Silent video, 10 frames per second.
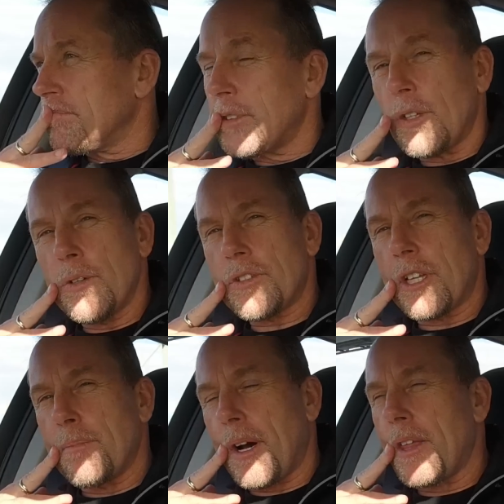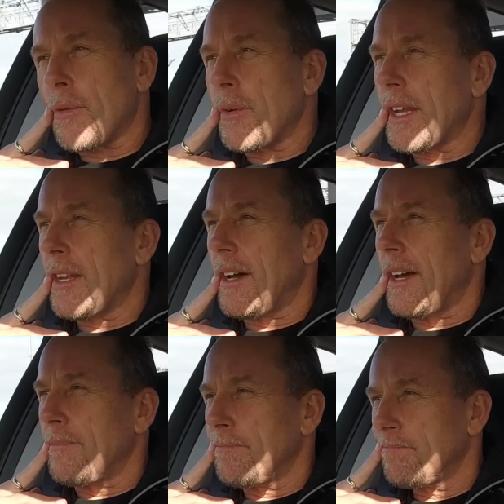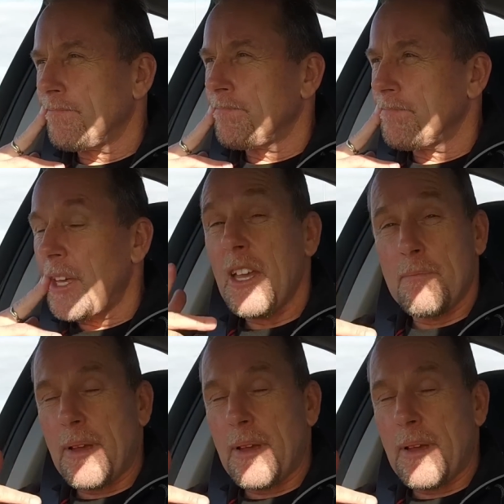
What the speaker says: So who's going to buy the Redline in